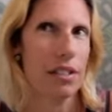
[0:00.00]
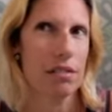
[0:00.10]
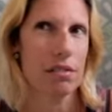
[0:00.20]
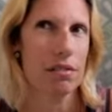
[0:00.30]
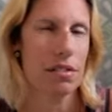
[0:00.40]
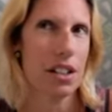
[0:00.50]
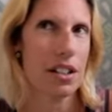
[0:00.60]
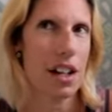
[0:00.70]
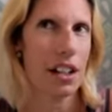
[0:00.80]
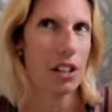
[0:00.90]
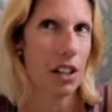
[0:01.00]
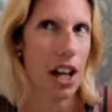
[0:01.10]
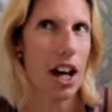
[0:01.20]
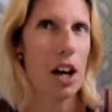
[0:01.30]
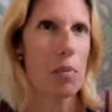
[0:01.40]
And it's not giving
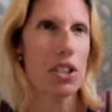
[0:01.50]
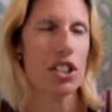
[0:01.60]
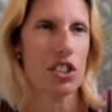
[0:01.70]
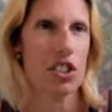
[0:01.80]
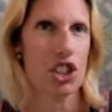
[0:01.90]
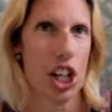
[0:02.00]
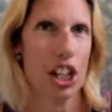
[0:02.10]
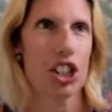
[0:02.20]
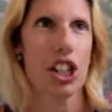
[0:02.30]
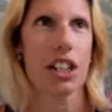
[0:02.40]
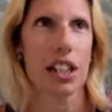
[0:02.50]
up. It's just changing